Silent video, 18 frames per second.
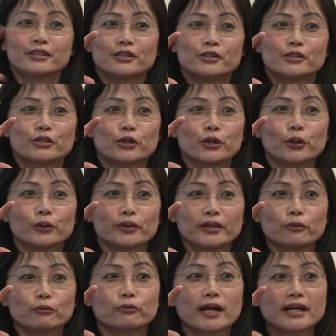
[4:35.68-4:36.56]
so
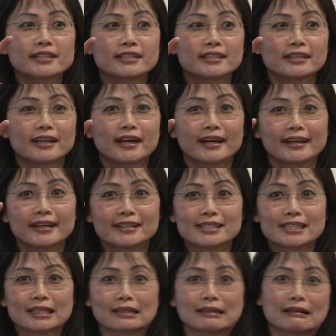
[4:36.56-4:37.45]
the retina
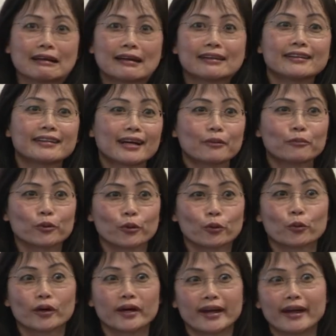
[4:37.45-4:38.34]
is lined up
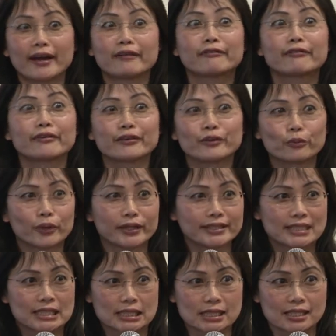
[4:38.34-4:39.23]
with whatever you
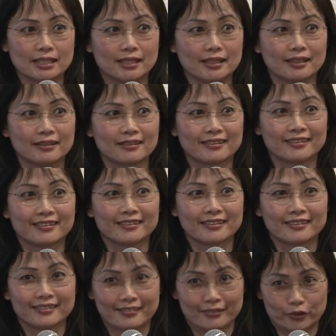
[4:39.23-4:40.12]
want to see.
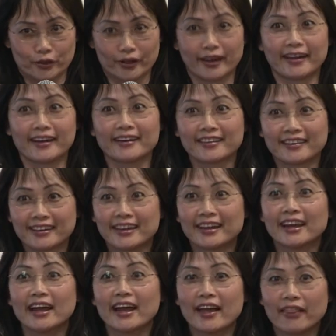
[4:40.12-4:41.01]
Okay,
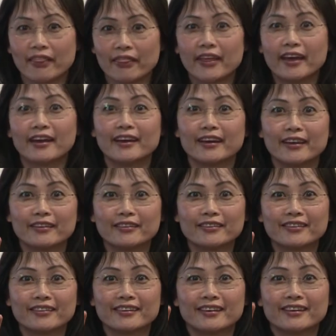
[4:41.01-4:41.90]
and
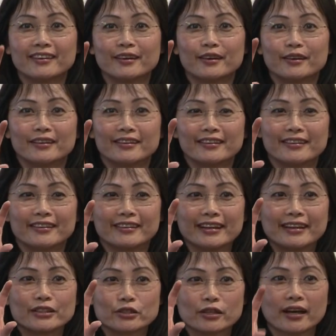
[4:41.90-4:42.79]
then
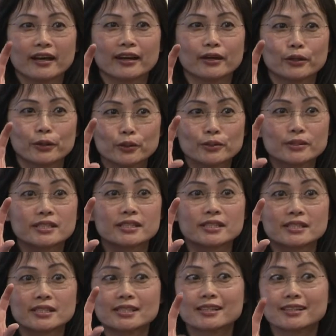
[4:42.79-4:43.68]
it's held
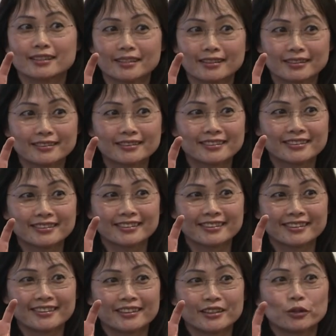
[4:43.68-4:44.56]
still
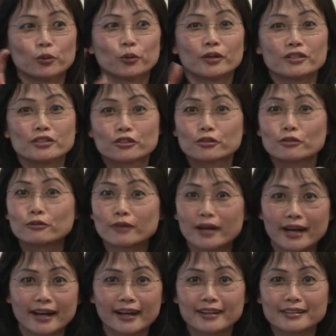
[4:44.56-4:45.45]
with 2
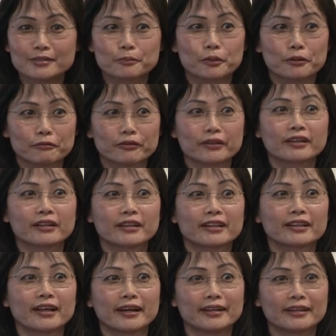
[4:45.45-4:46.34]
eyes
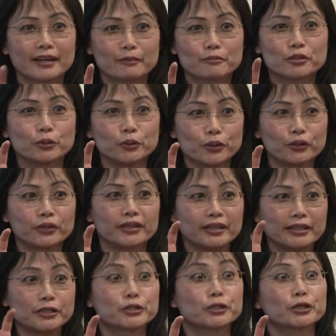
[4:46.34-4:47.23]
perfectly lined up so you
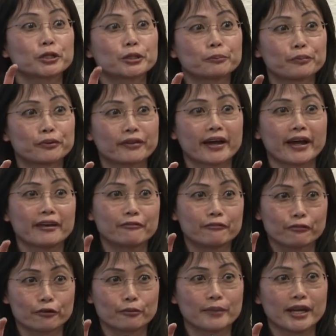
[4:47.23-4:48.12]
can interpret that
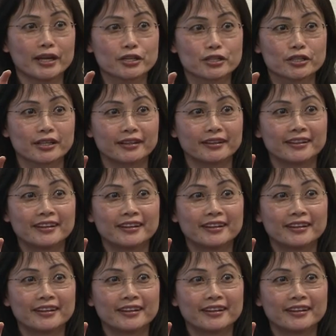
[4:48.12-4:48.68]
information.